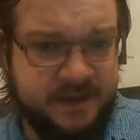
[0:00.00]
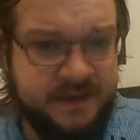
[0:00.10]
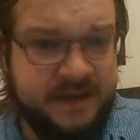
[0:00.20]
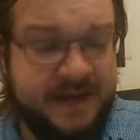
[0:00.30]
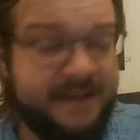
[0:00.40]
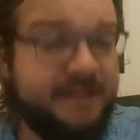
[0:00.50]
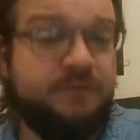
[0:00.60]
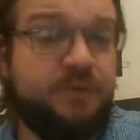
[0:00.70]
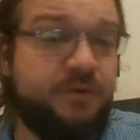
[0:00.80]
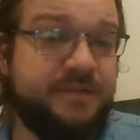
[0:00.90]
It then
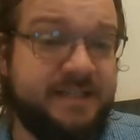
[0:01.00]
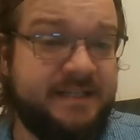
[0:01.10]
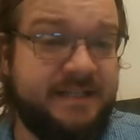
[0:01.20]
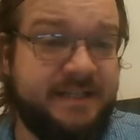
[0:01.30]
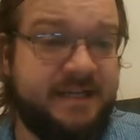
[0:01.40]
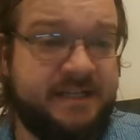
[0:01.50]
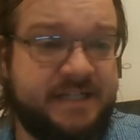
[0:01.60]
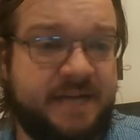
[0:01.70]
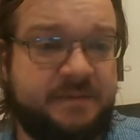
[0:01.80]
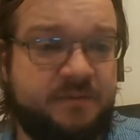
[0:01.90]
rolls into the next
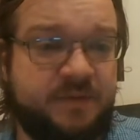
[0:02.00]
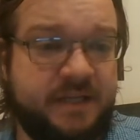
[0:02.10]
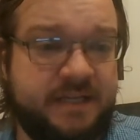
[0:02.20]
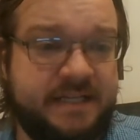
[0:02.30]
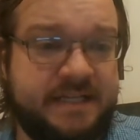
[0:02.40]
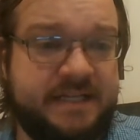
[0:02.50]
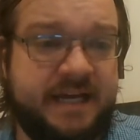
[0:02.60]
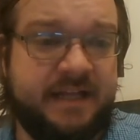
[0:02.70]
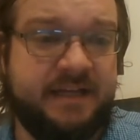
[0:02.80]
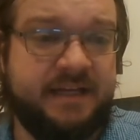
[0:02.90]
chapter, really
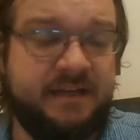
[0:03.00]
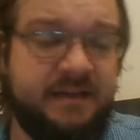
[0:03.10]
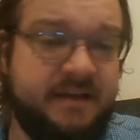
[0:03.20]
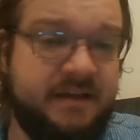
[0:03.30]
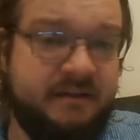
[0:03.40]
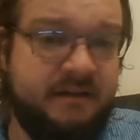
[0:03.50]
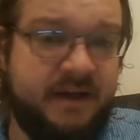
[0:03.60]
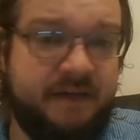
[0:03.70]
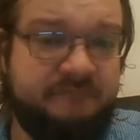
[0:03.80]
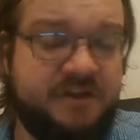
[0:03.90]
detailing
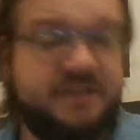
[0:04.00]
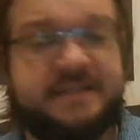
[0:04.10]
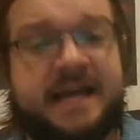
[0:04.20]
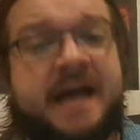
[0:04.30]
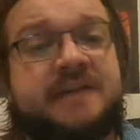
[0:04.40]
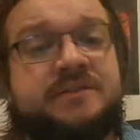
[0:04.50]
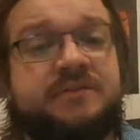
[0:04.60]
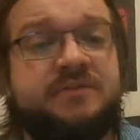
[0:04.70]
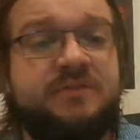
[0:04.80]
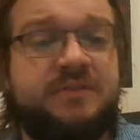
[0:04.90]
various
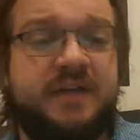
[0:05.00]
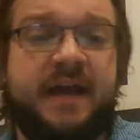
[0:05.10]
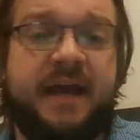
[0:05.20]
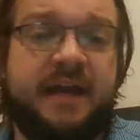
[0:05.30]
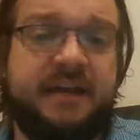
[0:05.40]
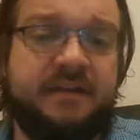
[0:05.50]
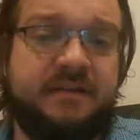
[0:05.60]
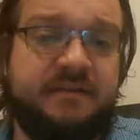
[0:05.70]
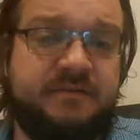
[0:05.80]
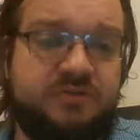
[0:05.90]
castles
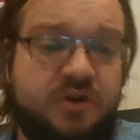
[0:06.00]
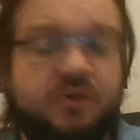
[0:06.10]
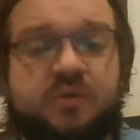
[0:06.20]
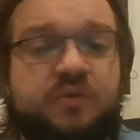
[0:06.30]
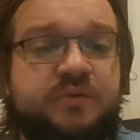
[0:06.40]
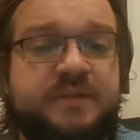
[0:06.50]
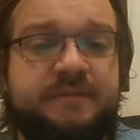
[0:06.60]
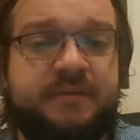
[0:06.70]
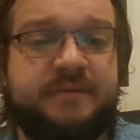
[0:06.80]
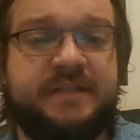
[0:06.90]
and strongholds, and
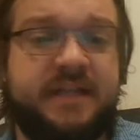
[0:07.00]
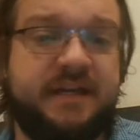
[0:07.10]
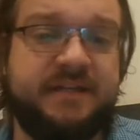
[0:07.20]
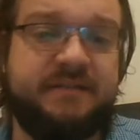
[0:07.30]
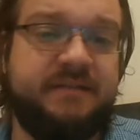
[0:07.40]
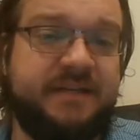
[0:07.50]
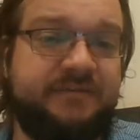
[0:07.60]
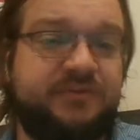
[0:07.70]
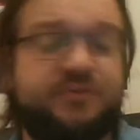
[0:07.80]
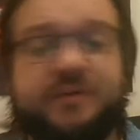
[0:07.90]
pretty much telling us the
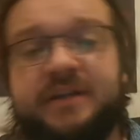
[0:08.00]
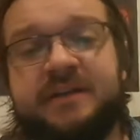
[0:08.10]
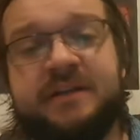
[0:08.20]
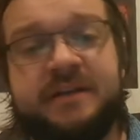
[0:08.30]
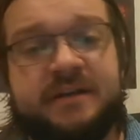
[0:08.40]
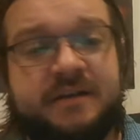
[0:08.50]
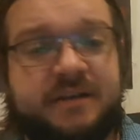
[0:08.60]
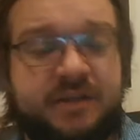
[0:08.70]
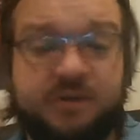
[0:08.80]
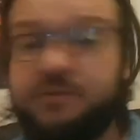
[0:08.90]
difference between
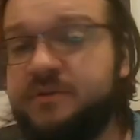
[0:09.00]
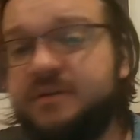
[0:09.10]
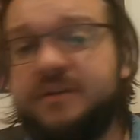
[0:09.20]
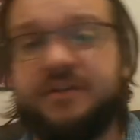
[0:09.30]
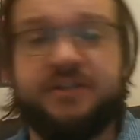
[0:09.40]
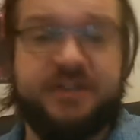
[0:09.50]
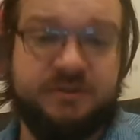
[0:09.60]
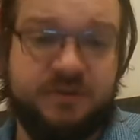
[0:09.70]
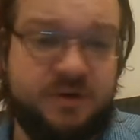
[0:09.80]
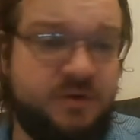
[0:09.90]
Kyoden and
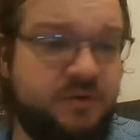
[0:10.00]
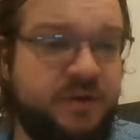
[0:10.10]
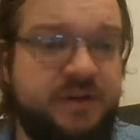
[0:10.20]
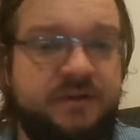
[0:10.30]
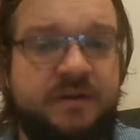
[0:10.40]
Shiro, and